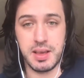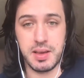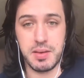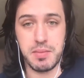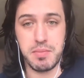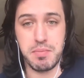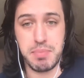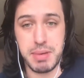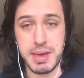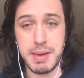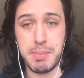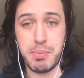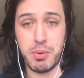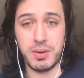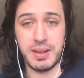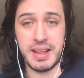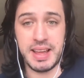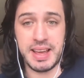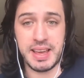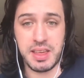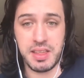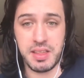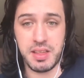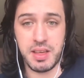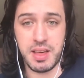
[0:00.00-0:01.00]
people
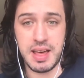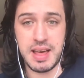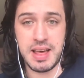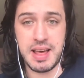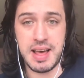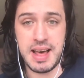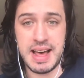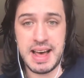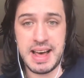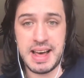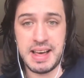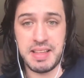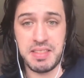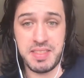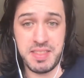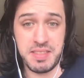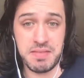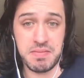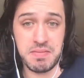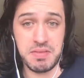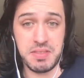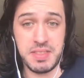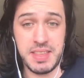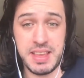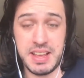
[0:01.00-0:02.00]
like
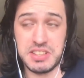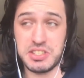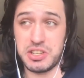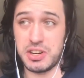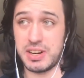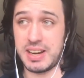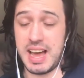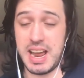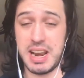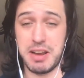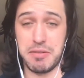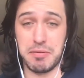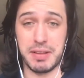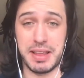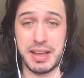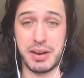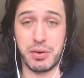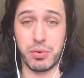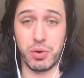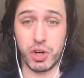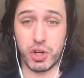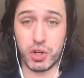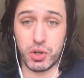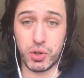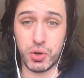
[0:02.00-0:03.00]
these are kind of like
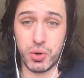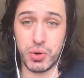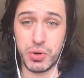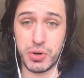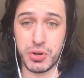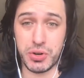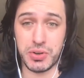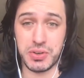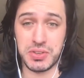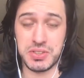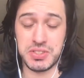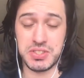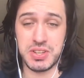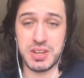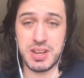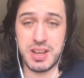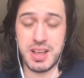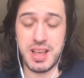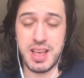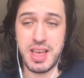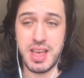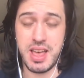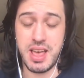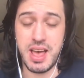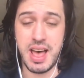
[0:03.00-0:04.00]
recruiters
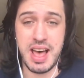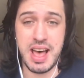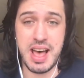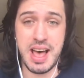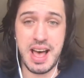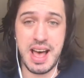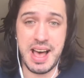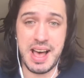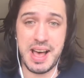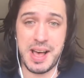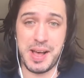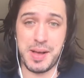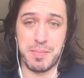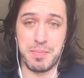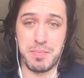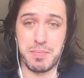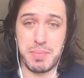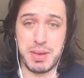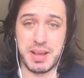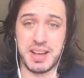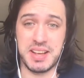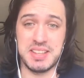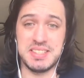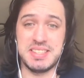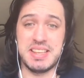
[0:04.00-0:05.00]

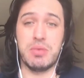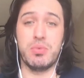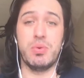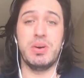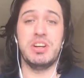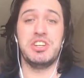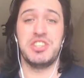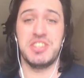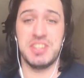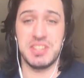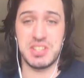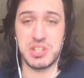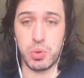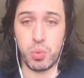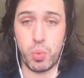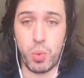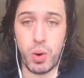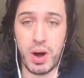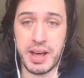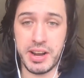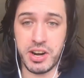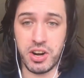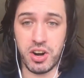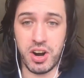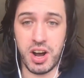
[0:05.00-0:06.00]
because they reach such a
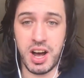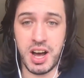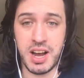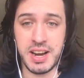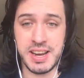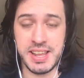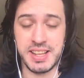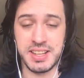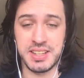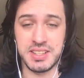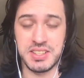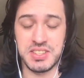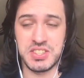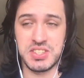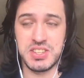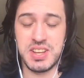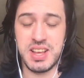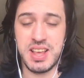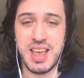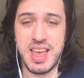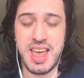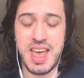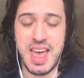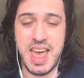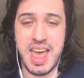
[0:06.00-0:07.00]
wider audience,
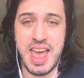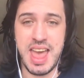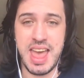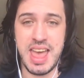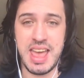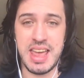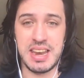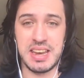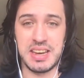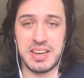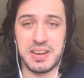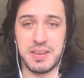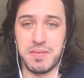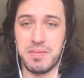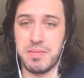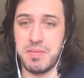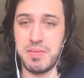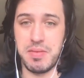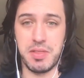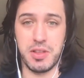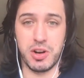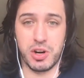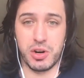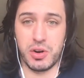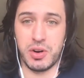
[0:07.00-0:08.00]
and
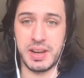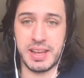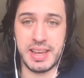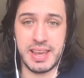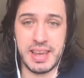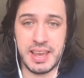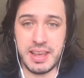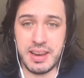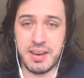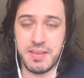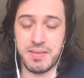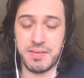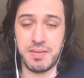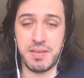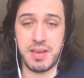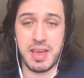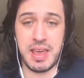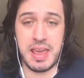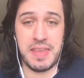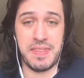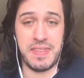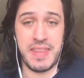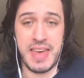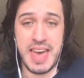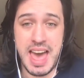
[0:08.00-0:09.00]
they're going to get,
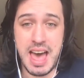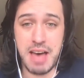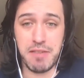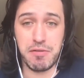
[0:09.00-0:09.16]
and they have